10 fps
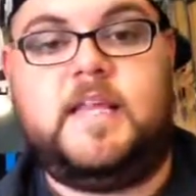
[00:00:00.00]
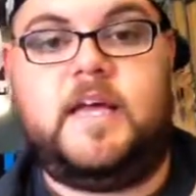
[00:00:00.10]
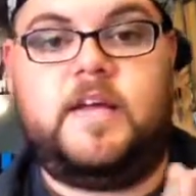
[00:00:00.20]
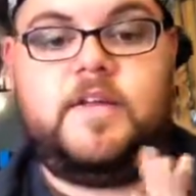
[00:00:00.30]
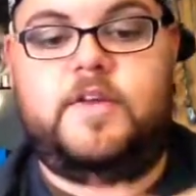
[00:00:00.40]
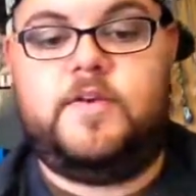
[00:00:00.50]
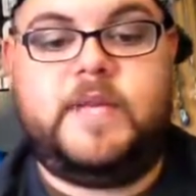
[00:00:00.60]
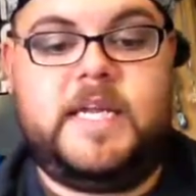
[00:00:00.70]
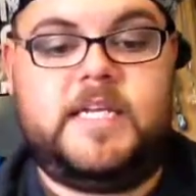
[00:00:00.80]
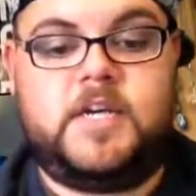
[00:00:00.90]
that you
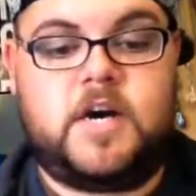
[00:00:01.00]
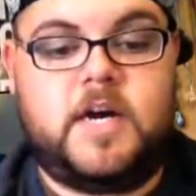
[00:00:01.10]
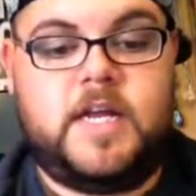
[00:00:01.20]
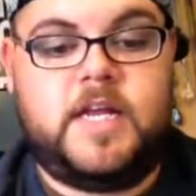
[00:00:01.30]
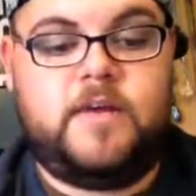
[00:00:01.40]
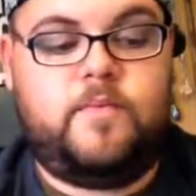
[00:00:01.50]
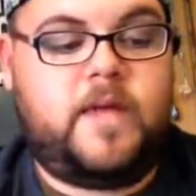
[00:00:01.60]
need targeted,